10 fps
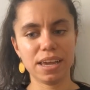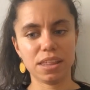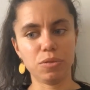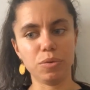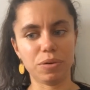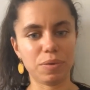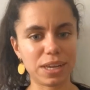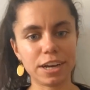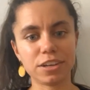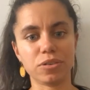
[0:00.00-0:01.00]
doing
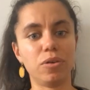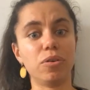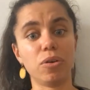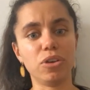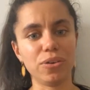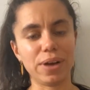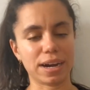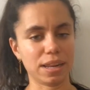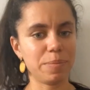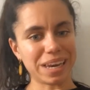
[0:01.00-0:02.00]
research or, or know you
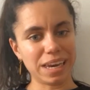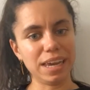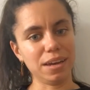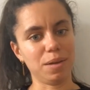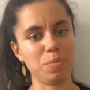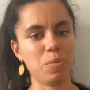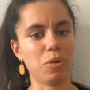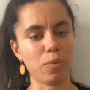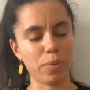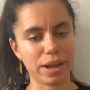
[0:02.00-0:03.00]
academically and, and
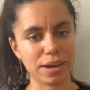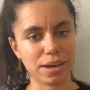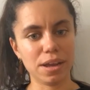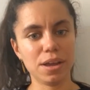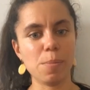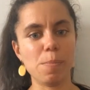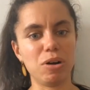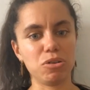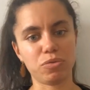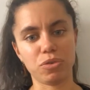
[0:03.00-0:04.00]
people who can
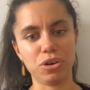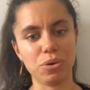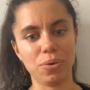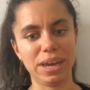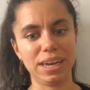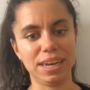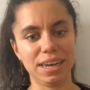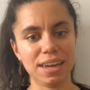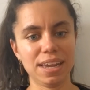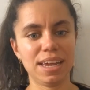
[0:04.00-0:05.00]
vouch for you
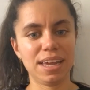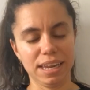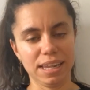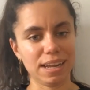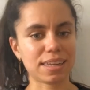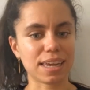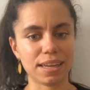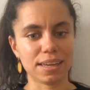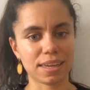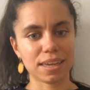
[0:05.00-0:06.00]
in in that
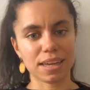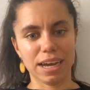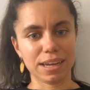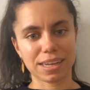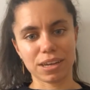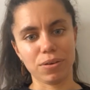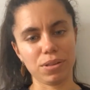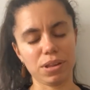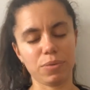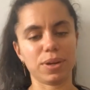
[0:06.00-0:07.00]
sense. Uh,
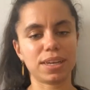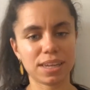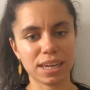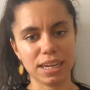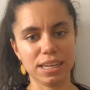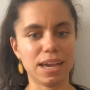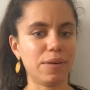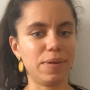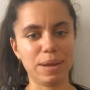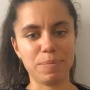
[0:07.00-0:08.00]
so that was in
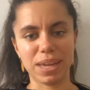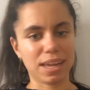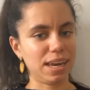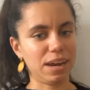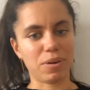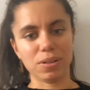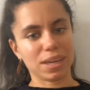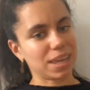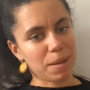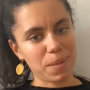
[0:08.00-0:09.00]
January, basically around
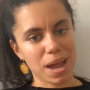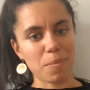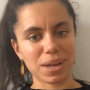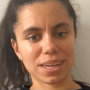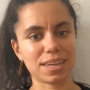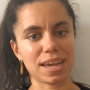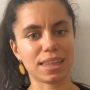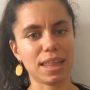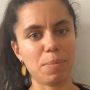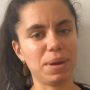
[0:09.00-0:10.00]
the same time as,
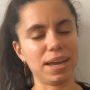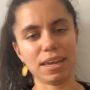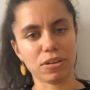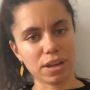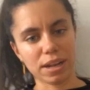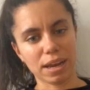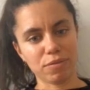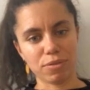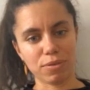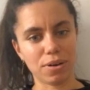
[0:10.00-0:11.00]
as the application
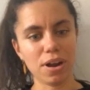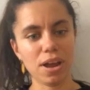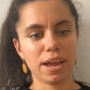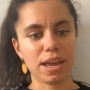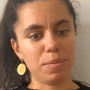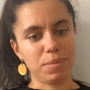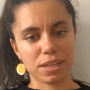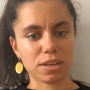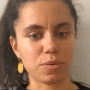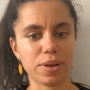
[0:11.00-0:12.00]
deadline for
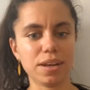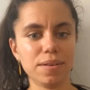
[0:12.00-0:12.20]
Cambridge as well.